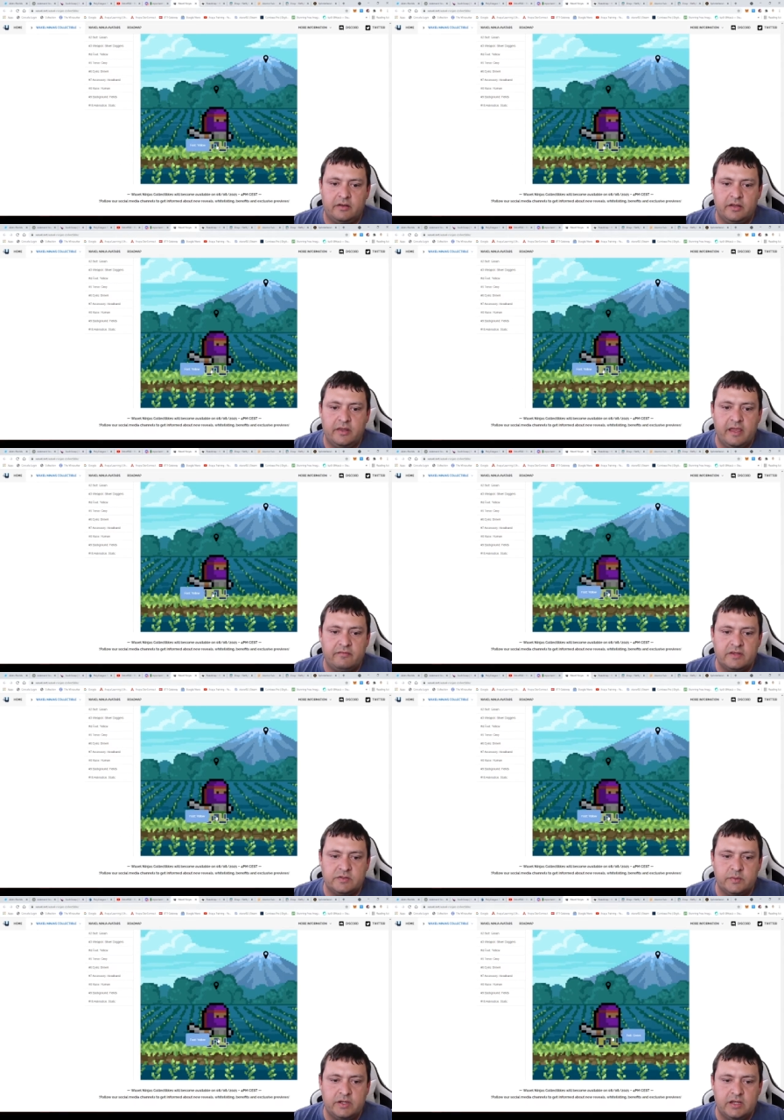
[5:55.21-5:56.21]
And then they have this
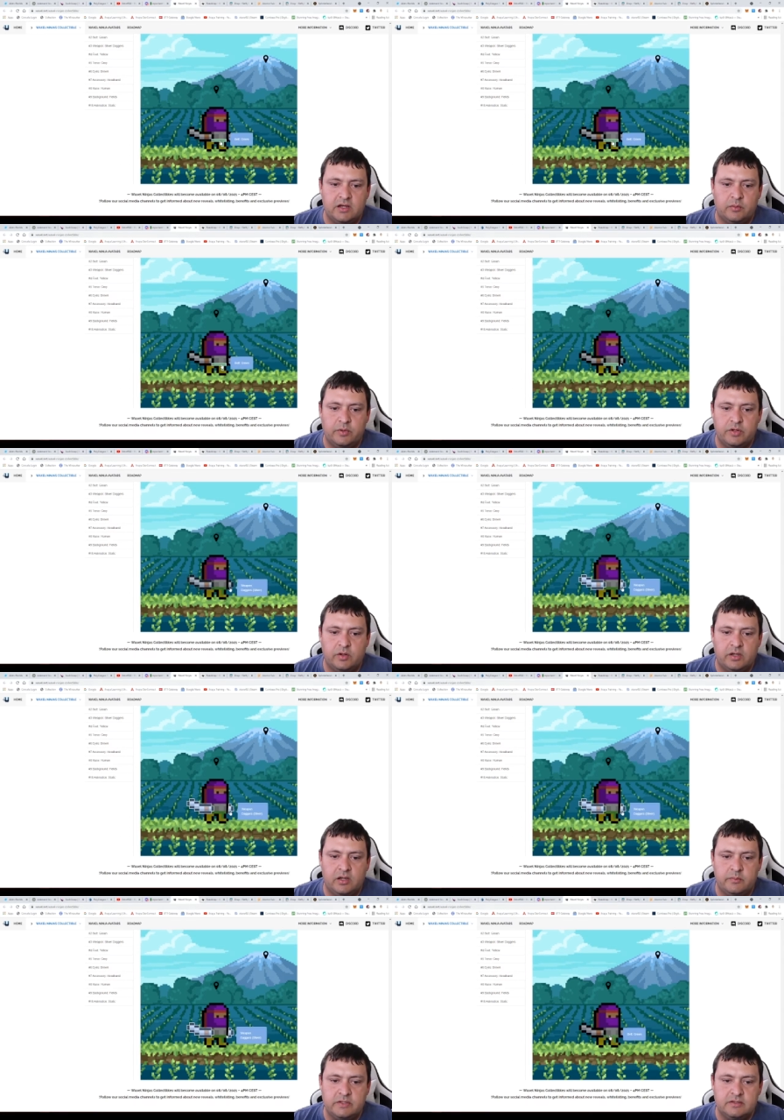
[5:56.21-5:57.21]
one here where you can
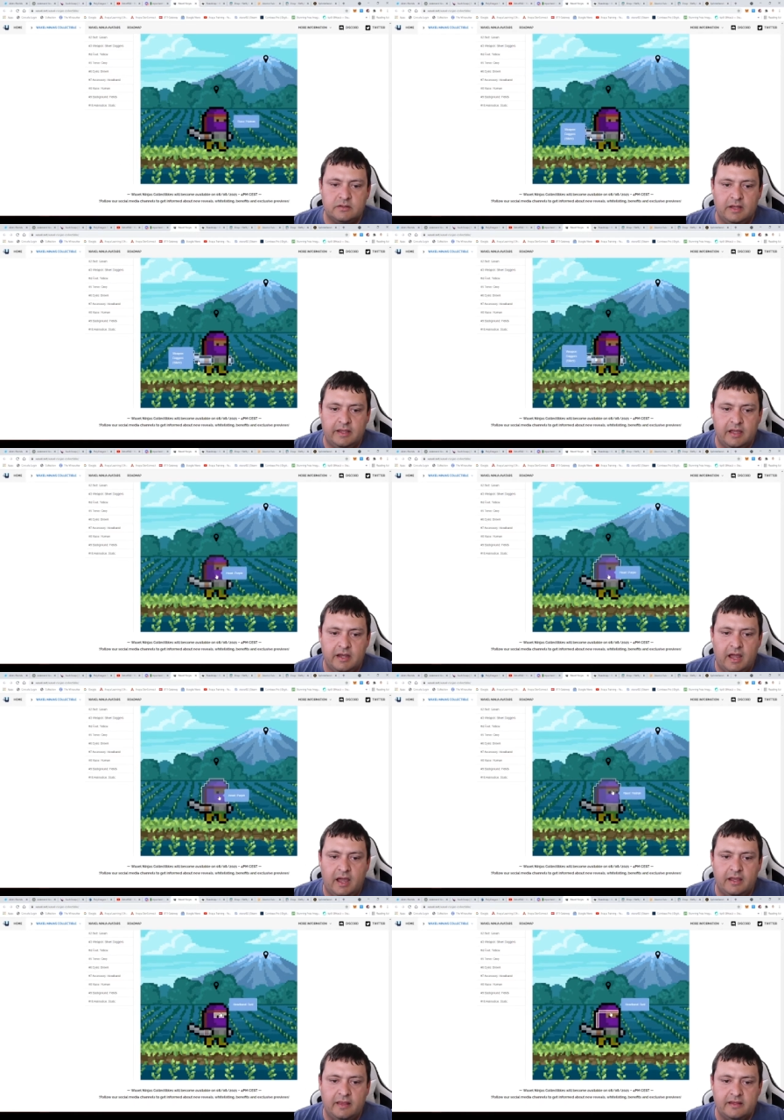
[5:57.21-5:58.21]
come and like kind of
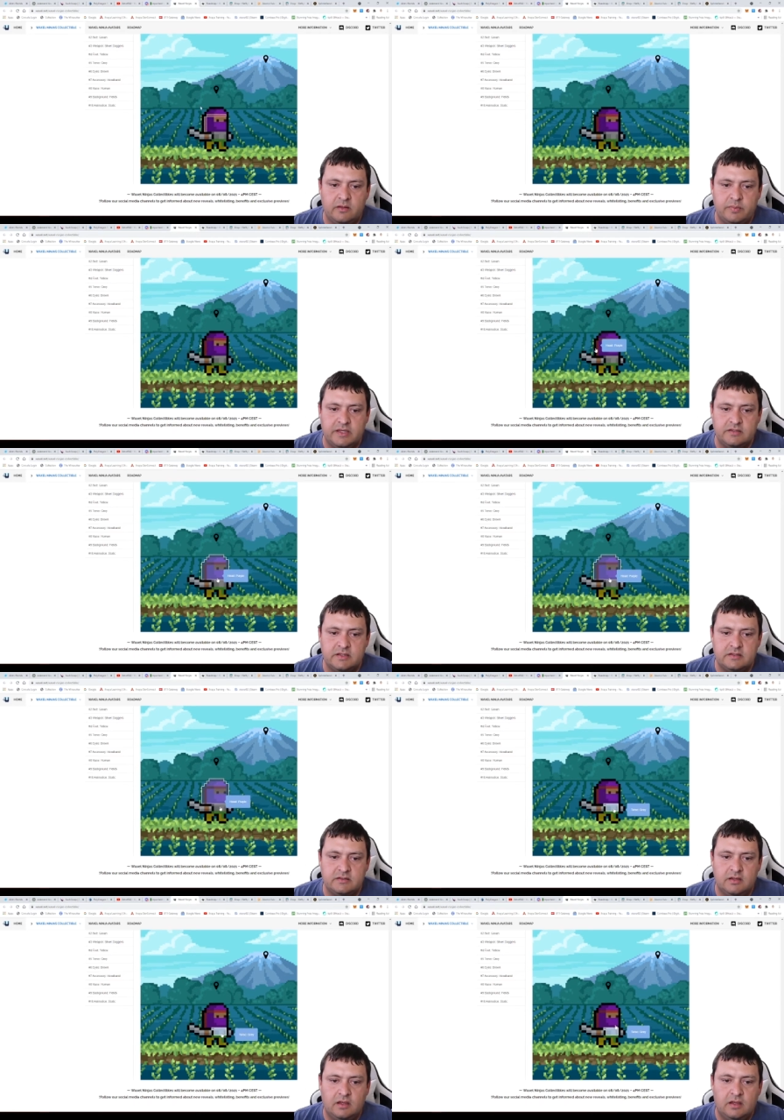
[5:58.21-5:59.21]
highlight the
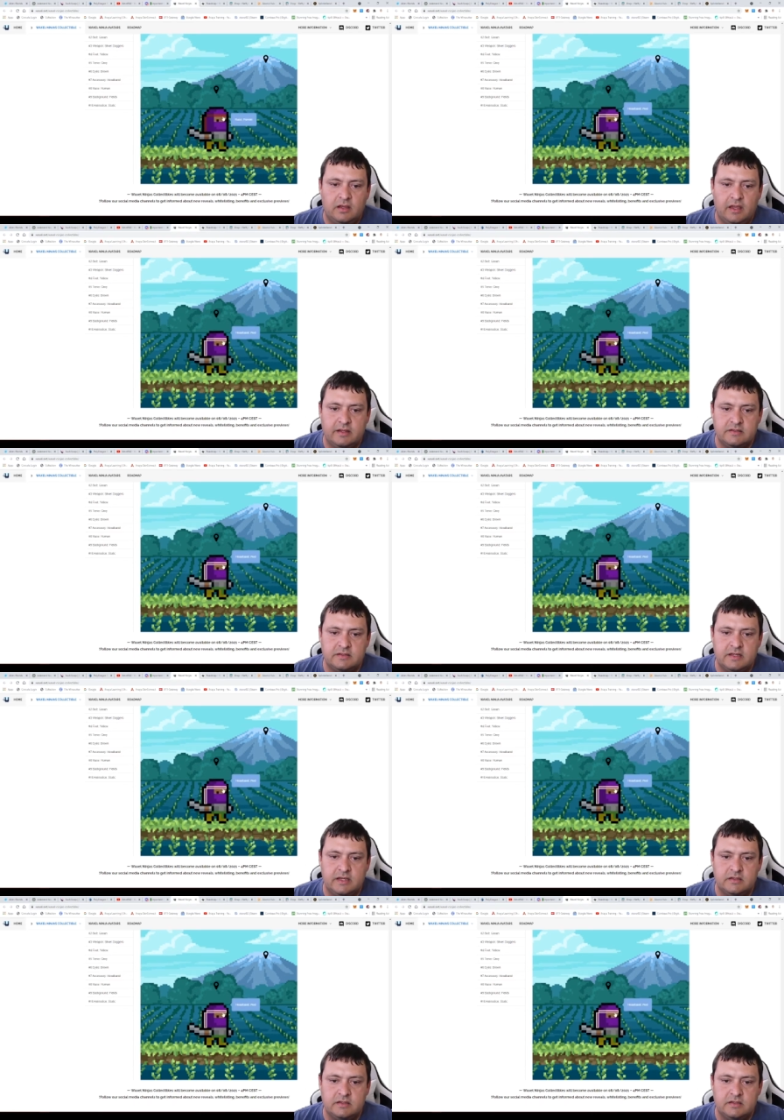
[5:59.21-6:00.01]
pieces and see.